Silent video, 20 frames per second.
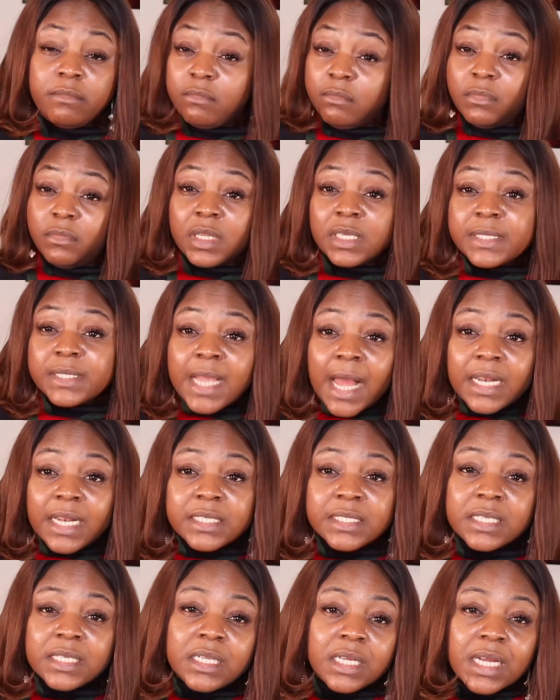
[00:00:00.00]
The
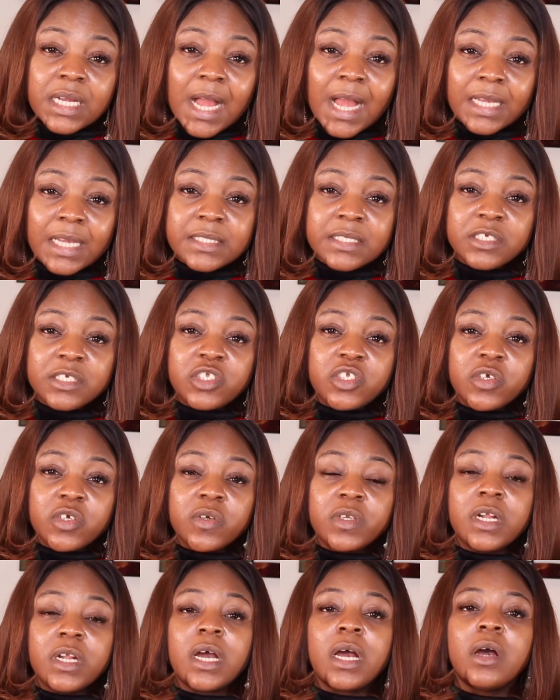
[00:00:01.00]
salicylic acid
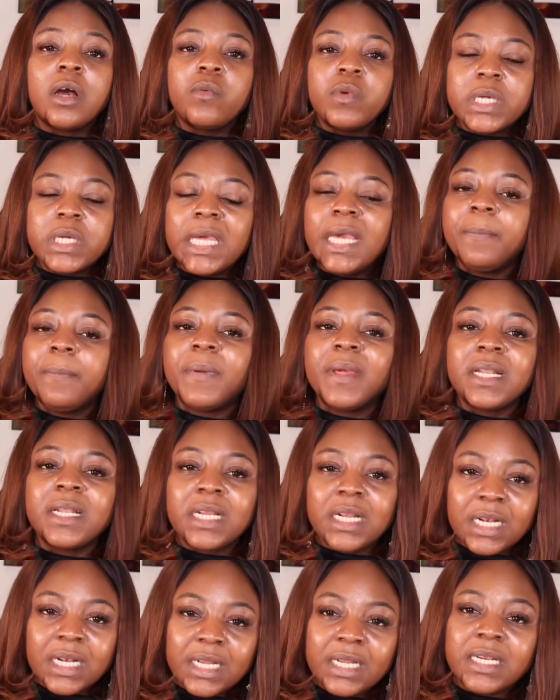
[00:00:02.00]
toner will keep it
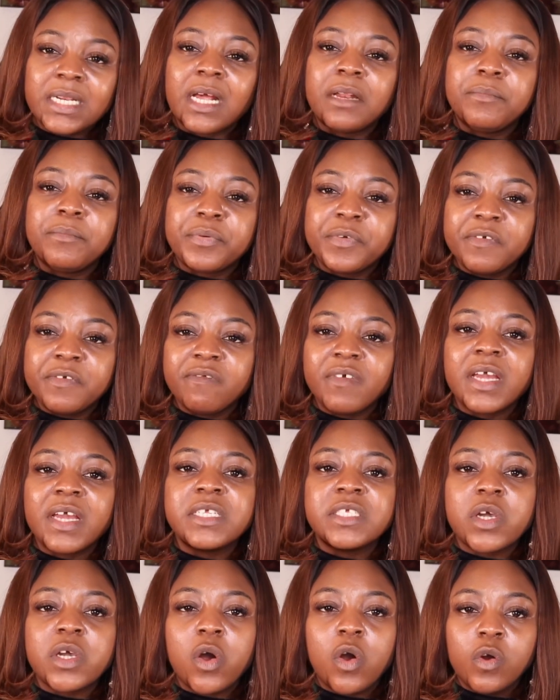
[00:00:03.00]
clean and prevent
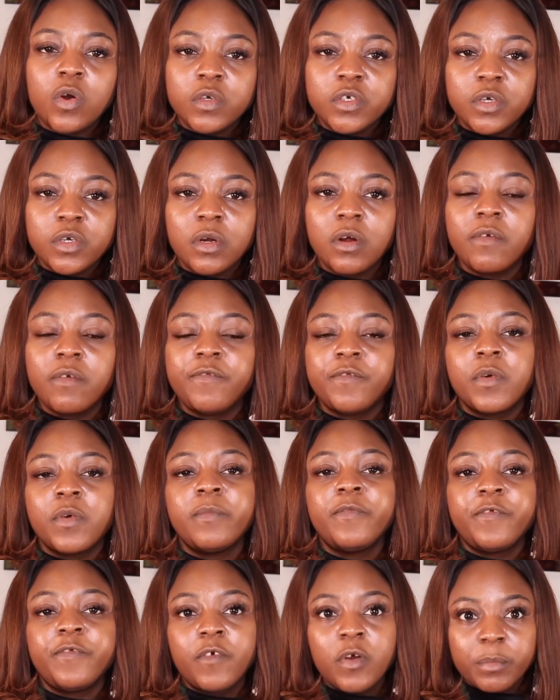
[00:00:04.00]
odor from
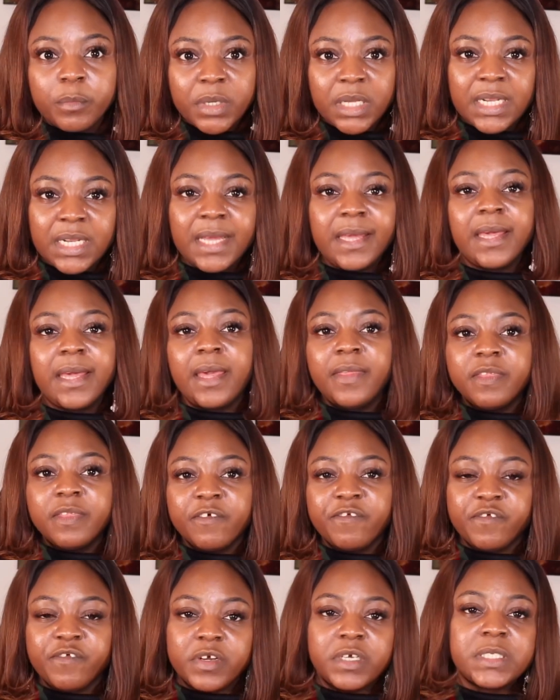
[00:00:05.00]
forming in the
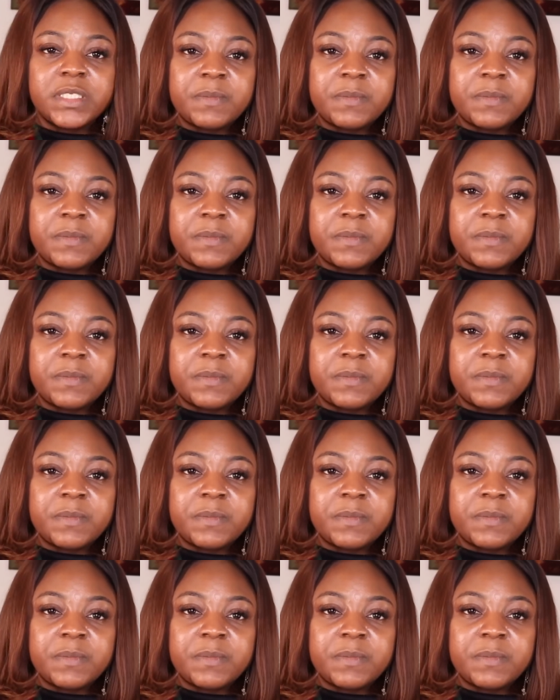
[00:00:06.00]
first